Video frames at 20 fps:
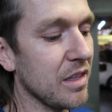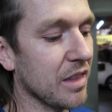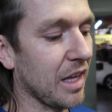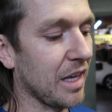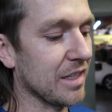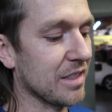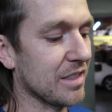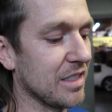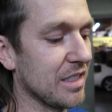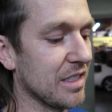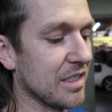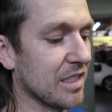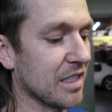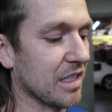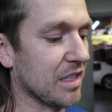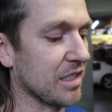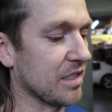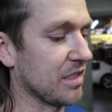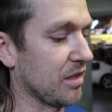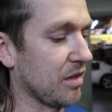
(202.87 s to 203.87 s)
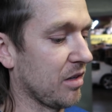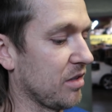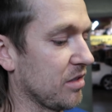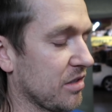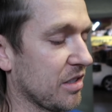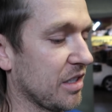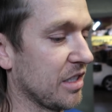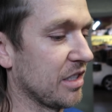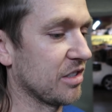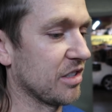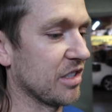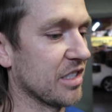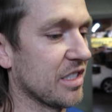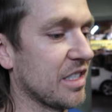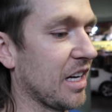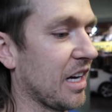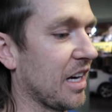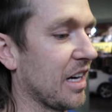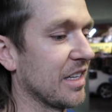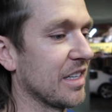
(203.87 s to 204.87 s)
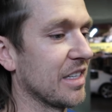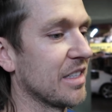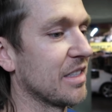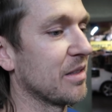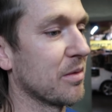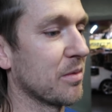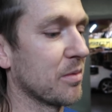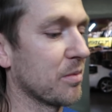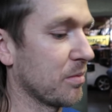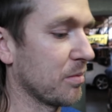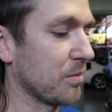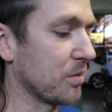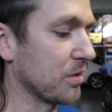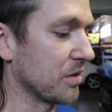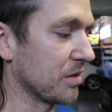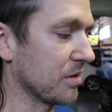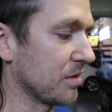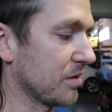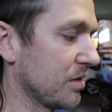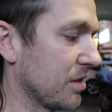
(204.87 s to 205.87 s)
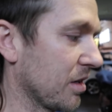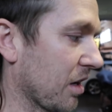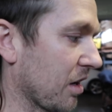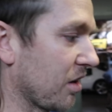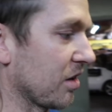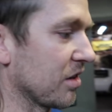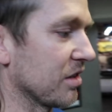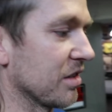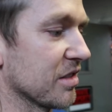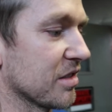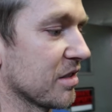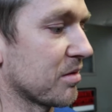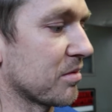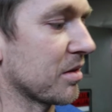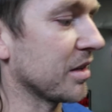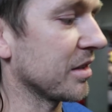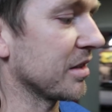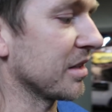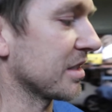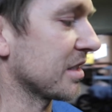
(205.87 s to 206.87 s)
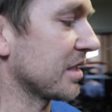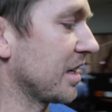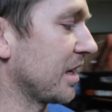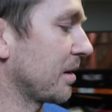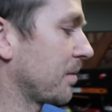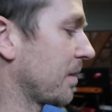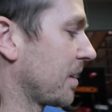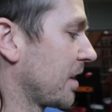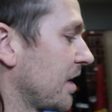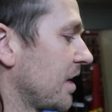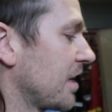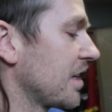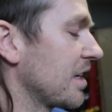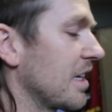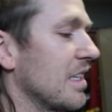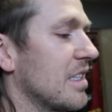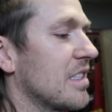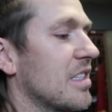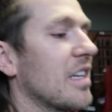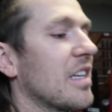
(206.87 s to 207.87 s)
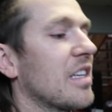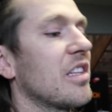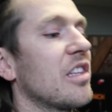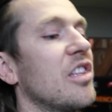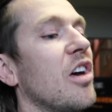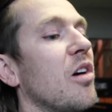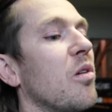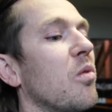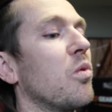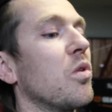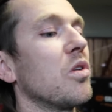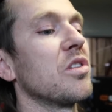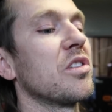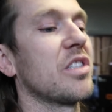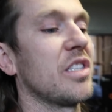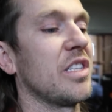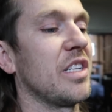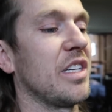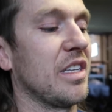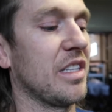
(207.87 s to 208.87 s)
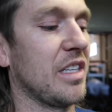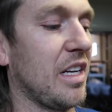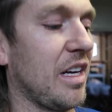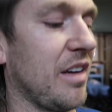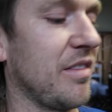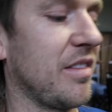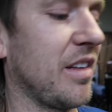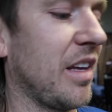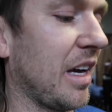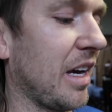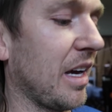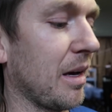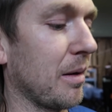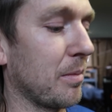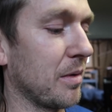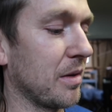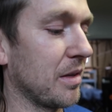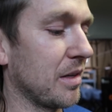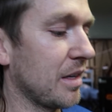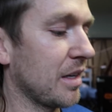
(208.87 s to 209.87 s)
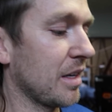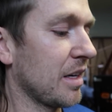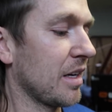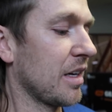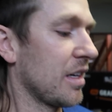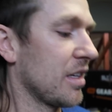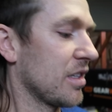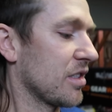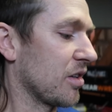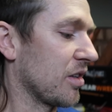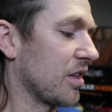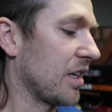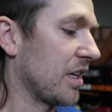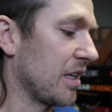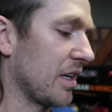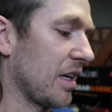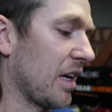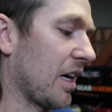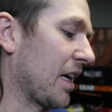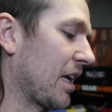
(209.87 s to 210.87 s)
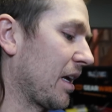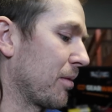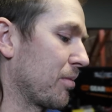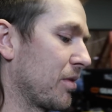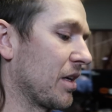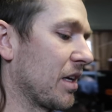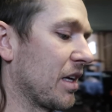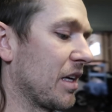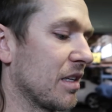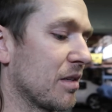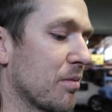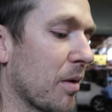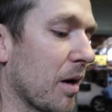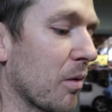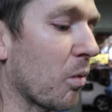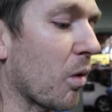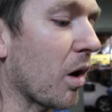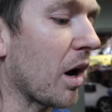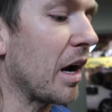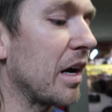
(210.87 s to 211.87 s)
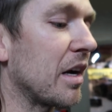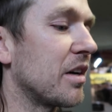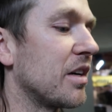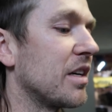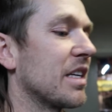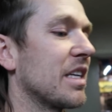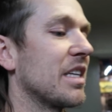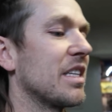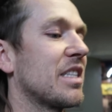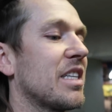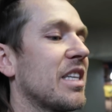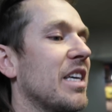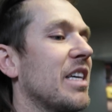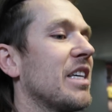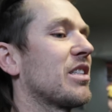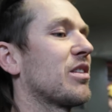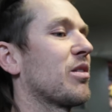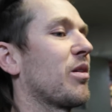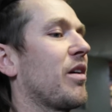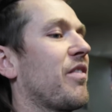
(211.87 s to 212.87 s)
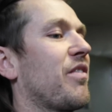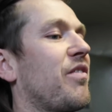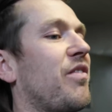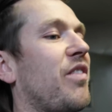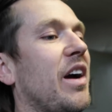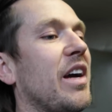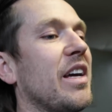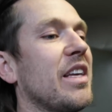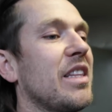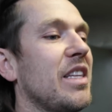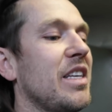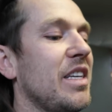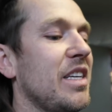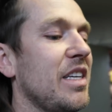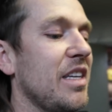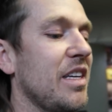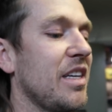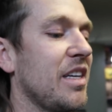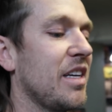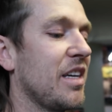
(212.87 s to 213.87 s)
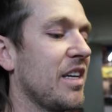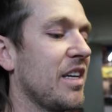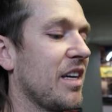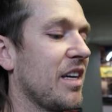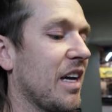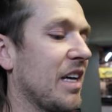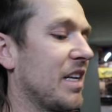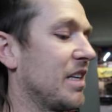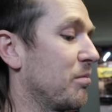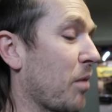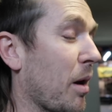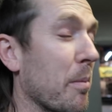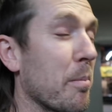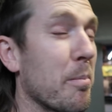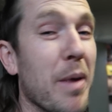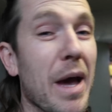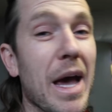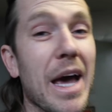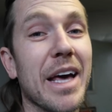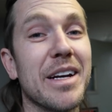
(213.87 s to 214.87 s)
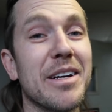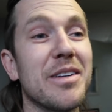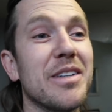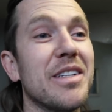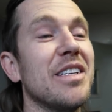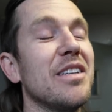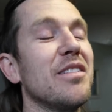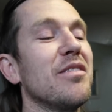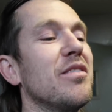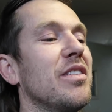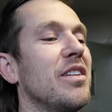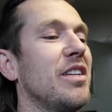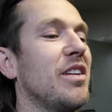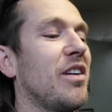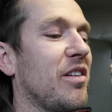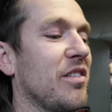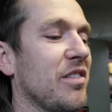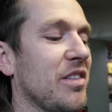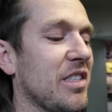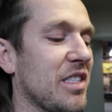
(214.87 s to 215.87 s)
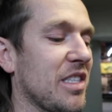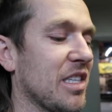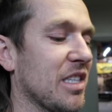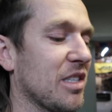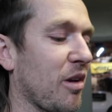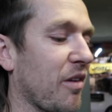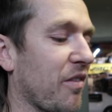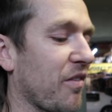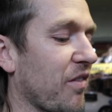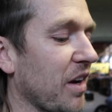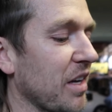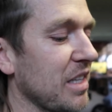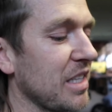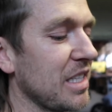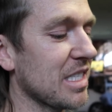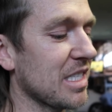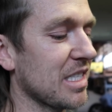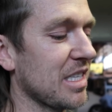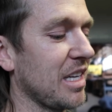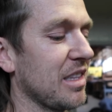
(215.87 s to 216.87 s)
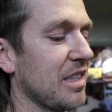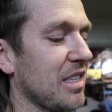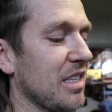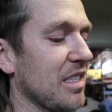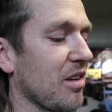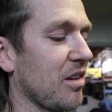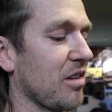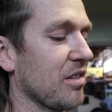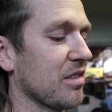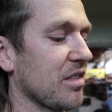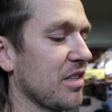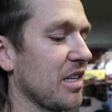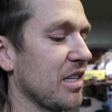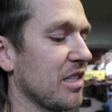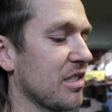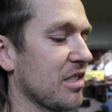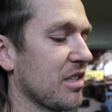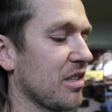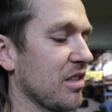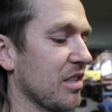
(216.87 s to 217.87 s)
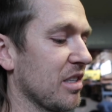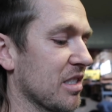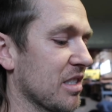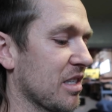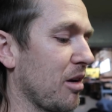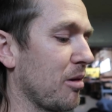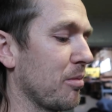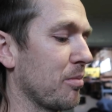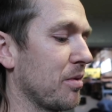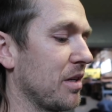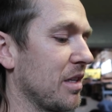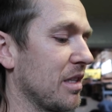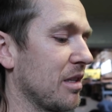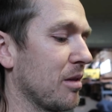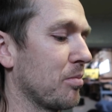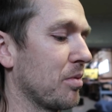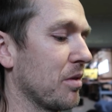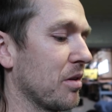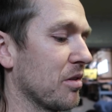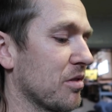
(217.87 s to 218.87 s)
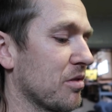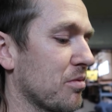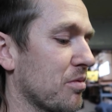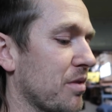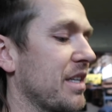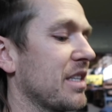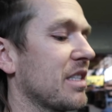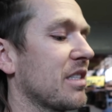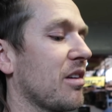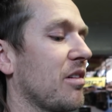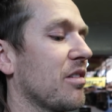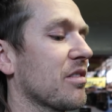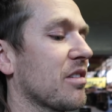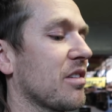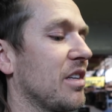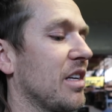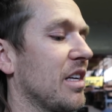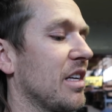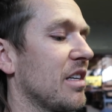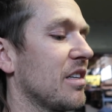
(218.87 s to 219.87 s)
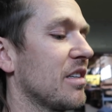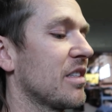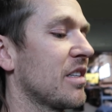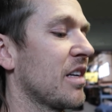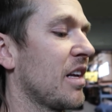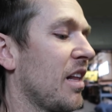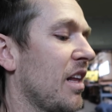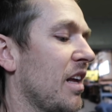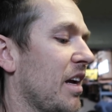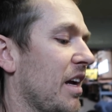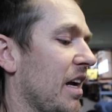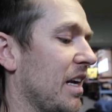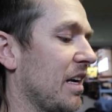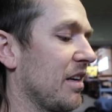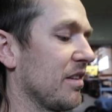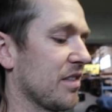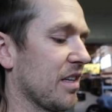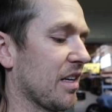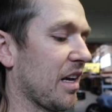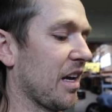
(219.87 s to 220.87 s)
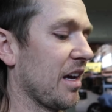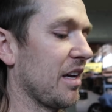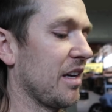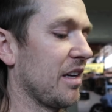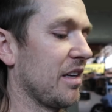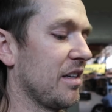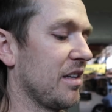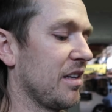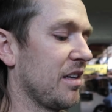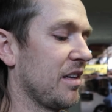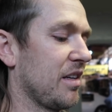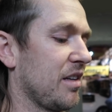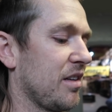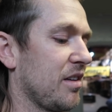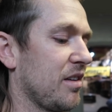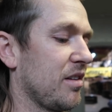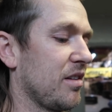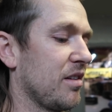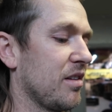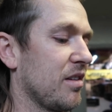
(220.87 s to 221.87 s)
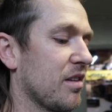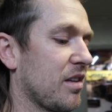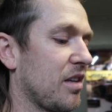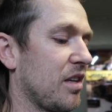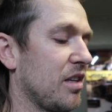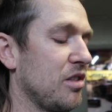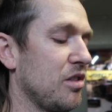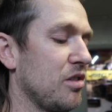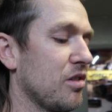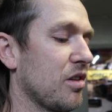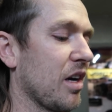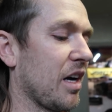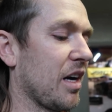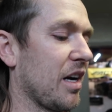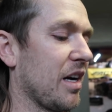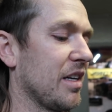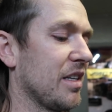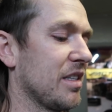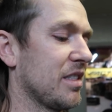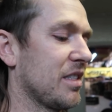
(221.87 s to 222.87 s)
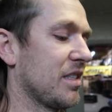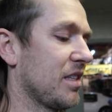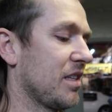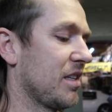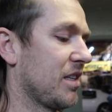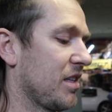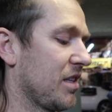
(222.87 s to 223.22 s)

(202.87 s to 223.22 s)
that season because the alternator just died and the car doesn't run the same. It's like the worst thing to have that happen. So then I kept thinking, it's my wiring, it's this. So I finally, and my battery even, all these things. So I finally sent these alternators to this company that builds race alternators, and I was like, hey, can you guys